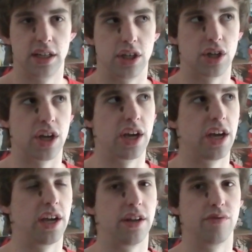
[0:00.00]
you
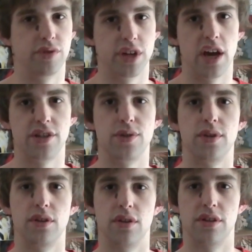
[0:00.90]
can retire two
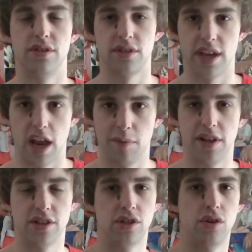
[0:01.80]
units,
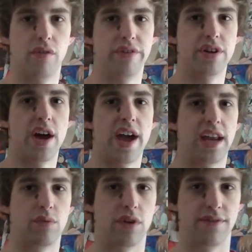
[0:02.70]
counterblast two, or retire
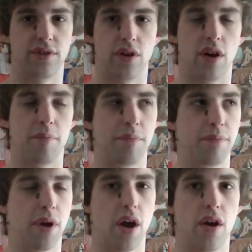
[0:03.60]
any one of your
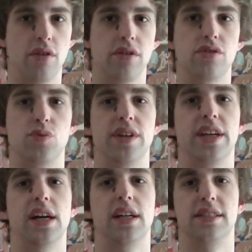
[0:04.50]
opponent's rear
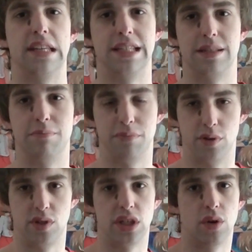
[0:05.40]
guards that isn't
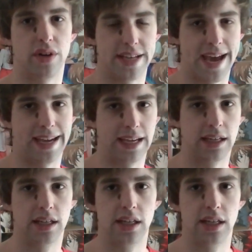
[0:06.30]
boosting or attacking.